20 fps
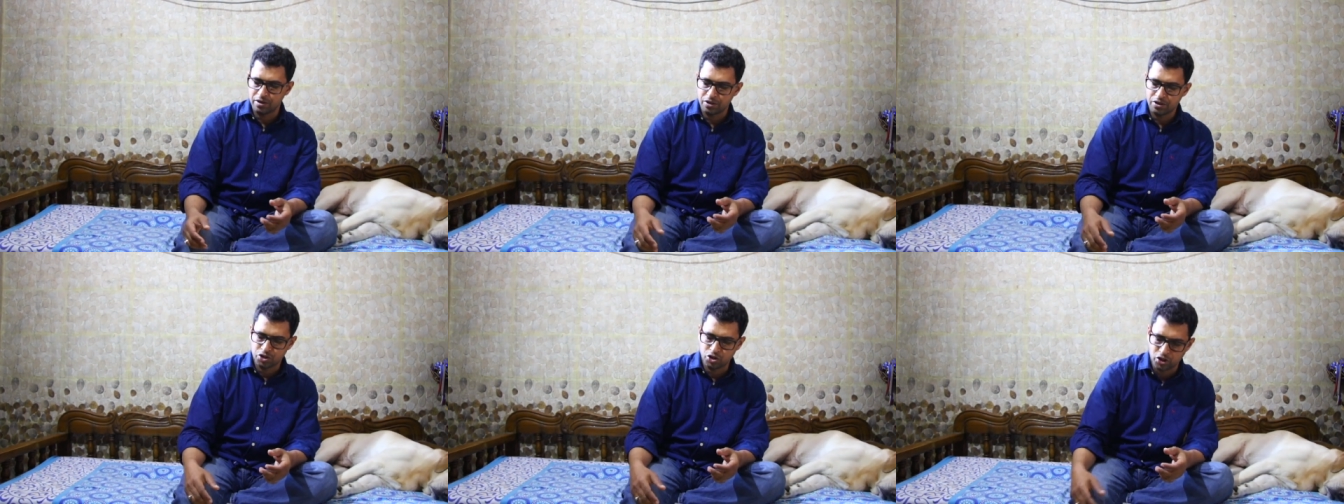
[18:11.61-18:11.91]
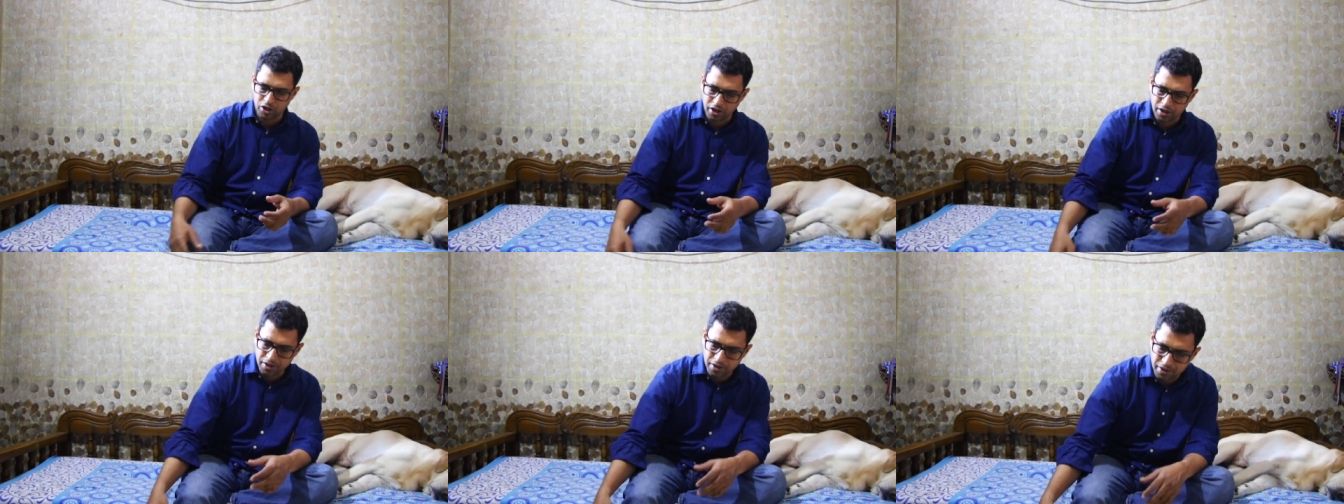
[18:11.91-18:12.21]

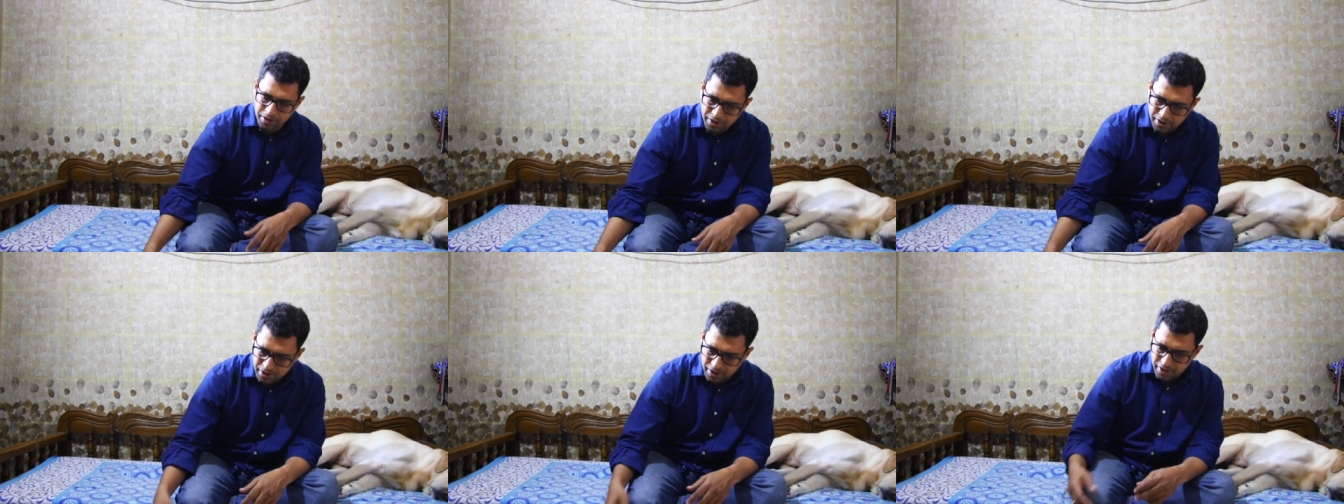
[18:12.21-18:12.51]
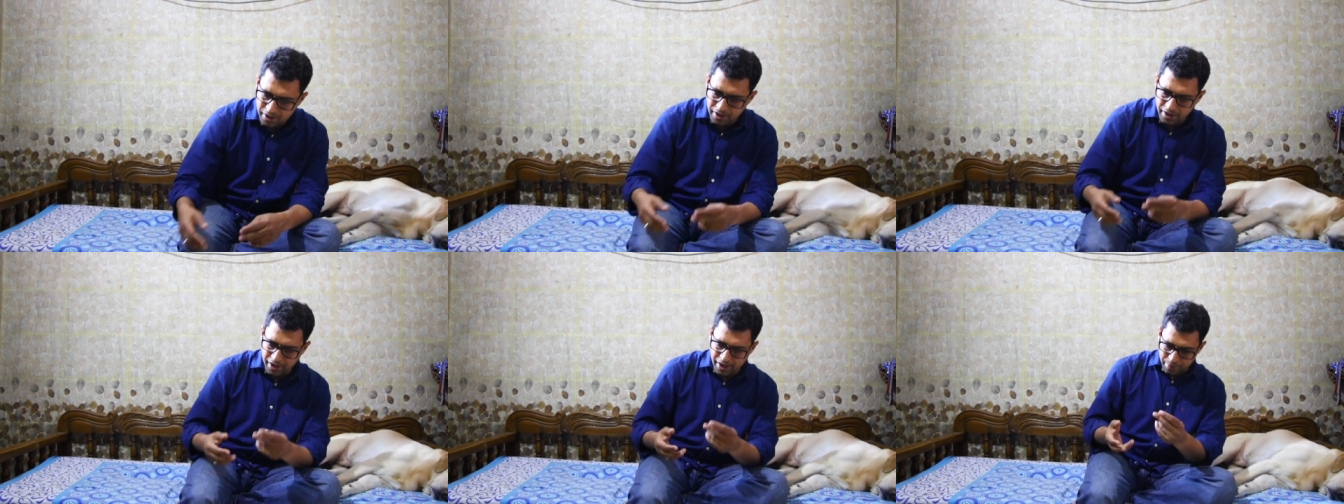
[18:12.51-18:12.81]
Sugar,
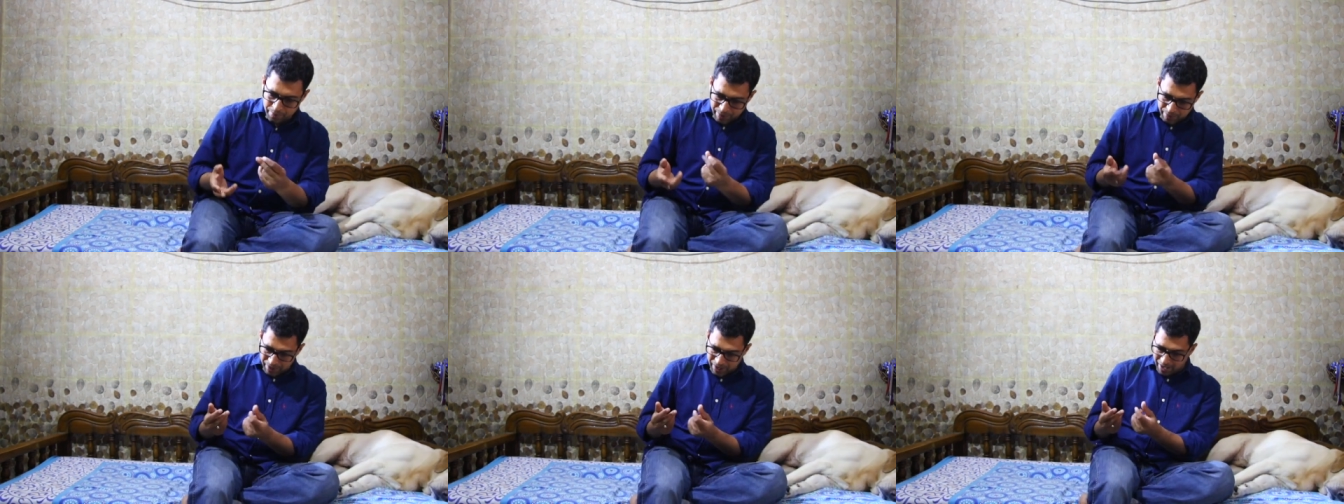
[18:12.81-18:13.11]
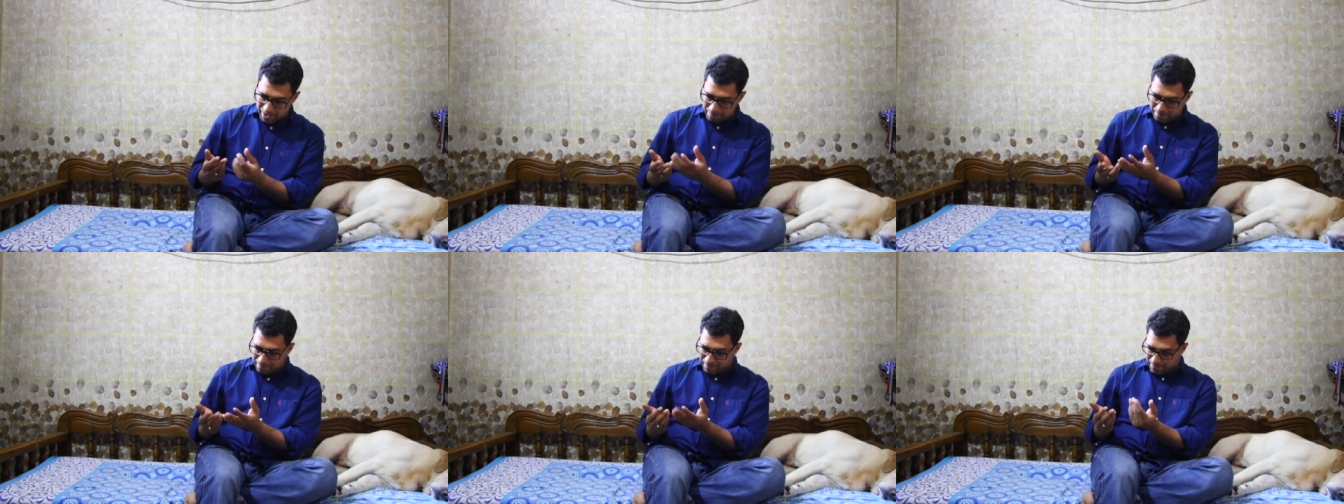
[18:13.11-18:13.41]
come baby,
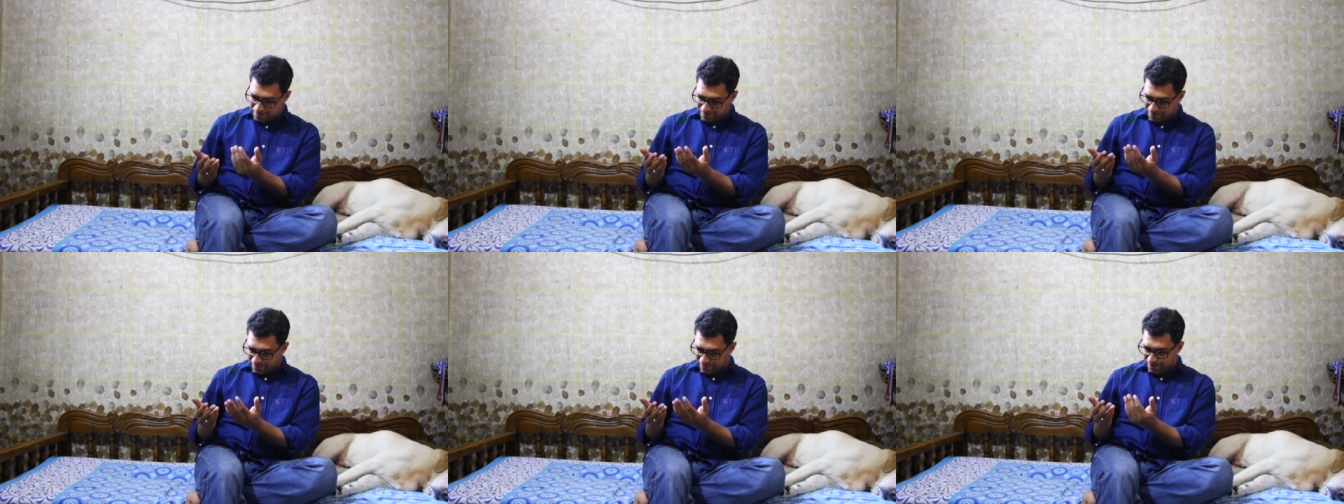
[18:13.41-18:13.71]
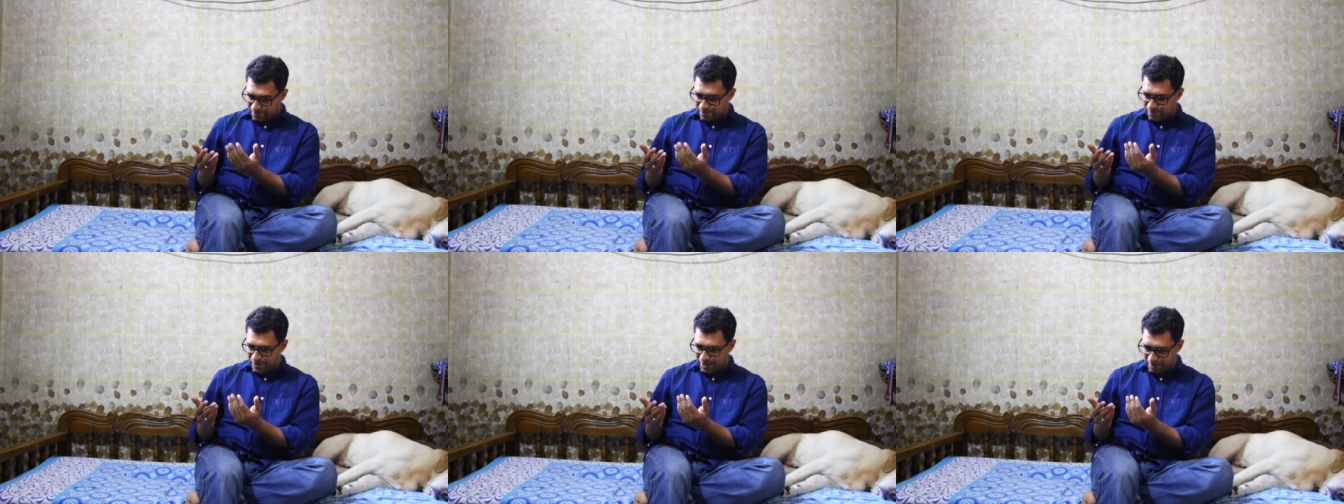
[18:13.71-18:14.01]

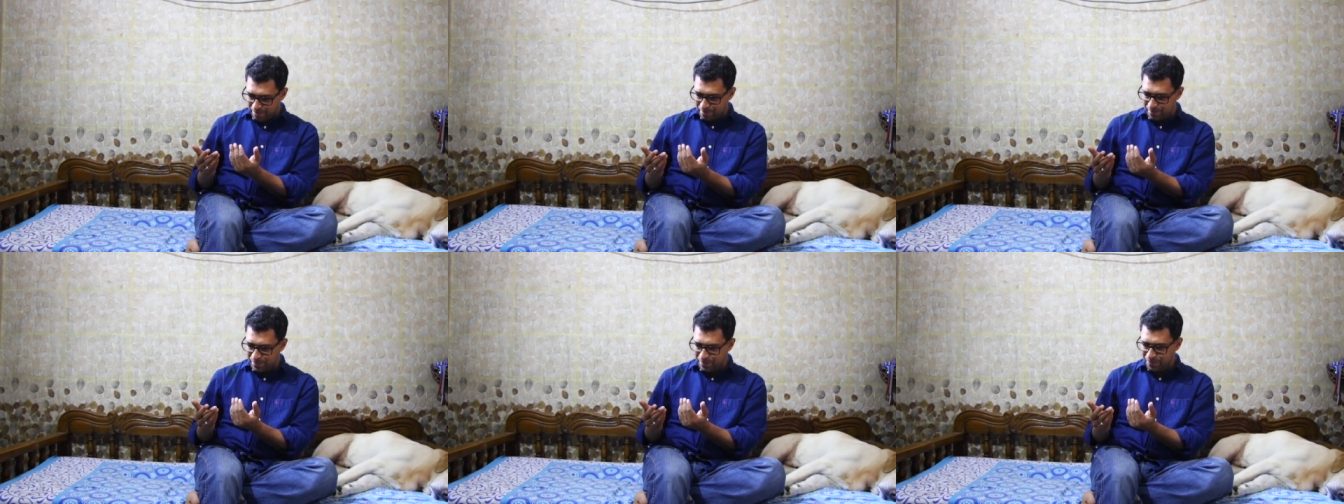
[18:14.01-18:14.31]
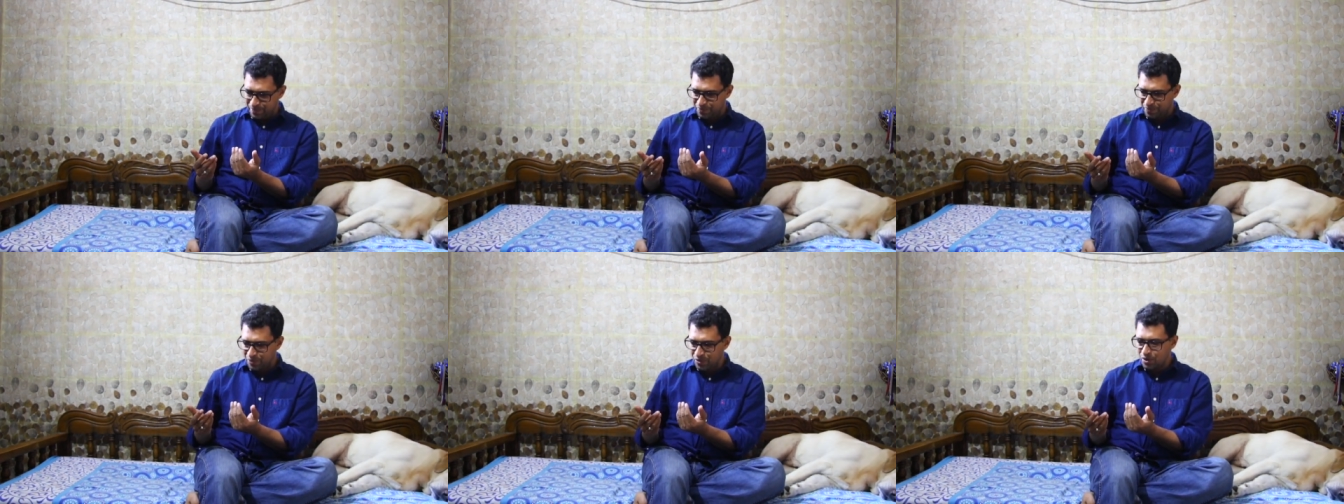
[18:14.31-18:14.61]
come.
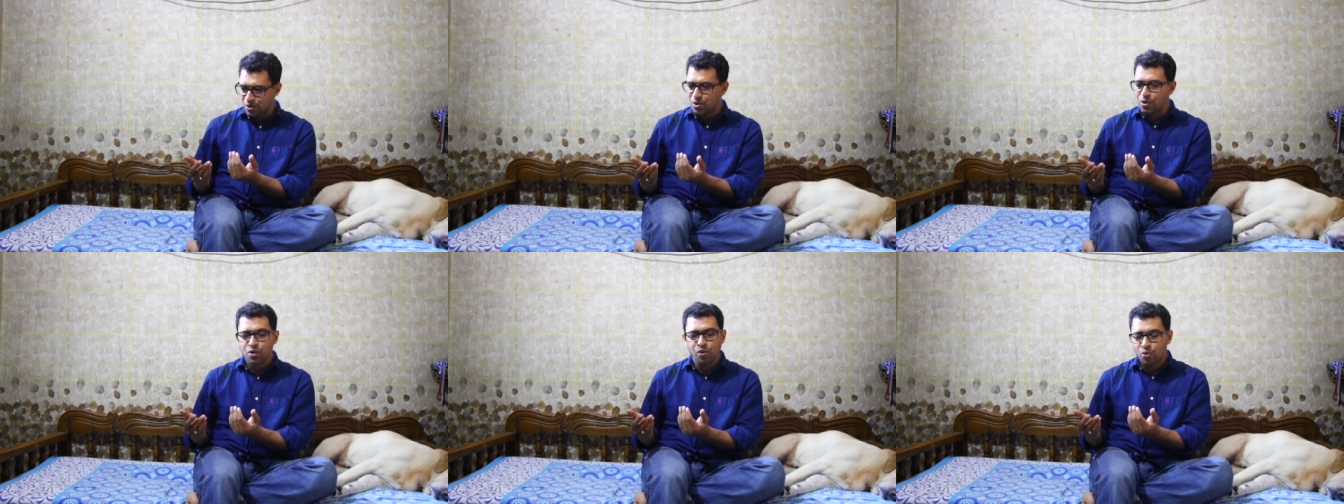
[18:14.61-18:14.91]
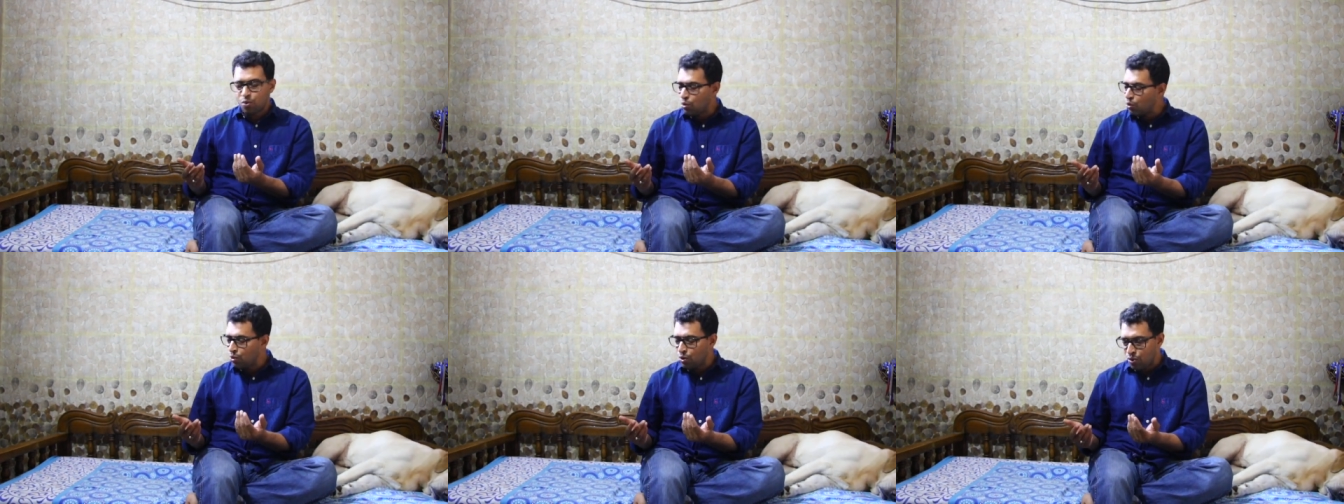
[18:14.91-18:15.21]

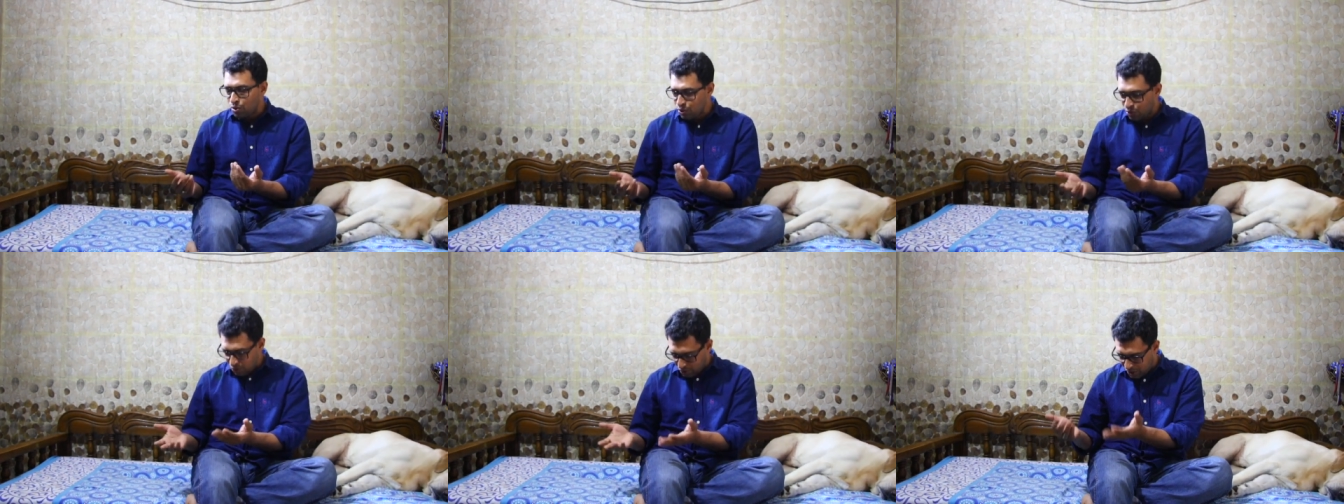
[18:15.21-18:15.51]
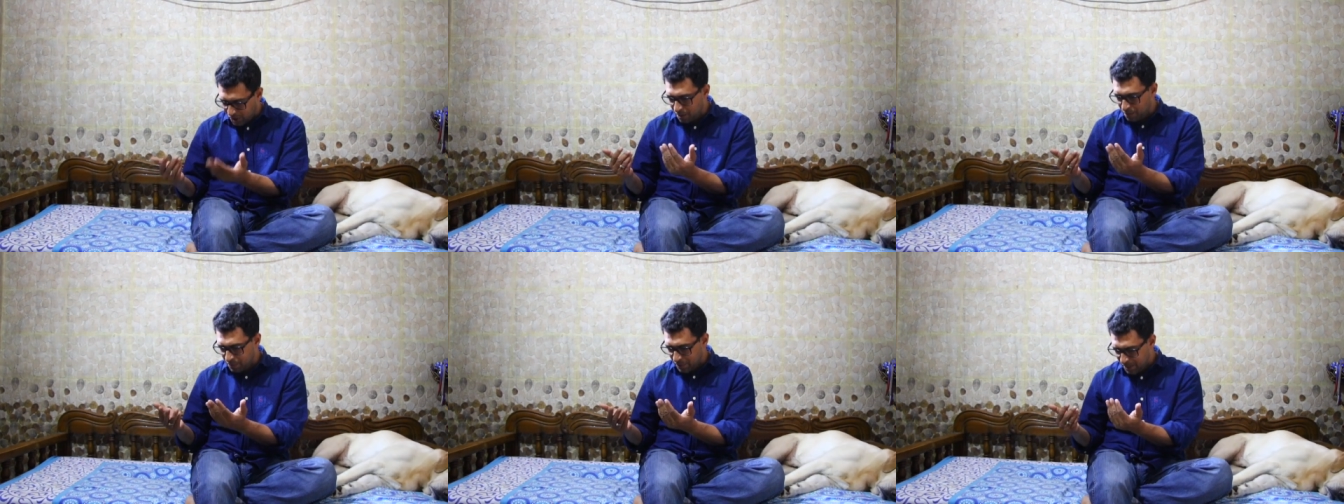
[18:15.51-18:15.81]
Oh,
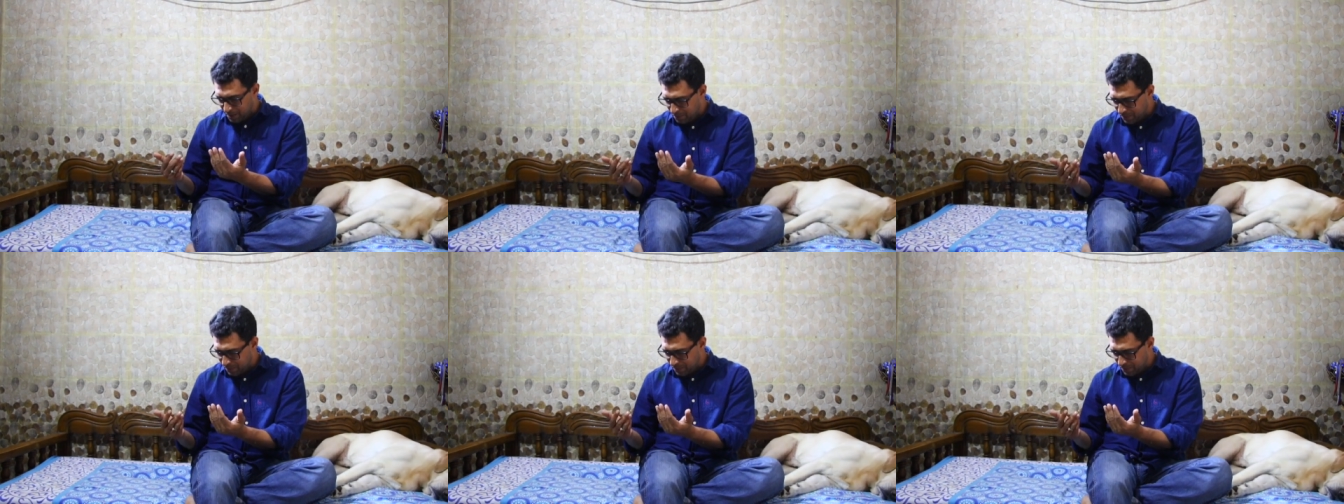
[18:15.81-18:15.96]
come.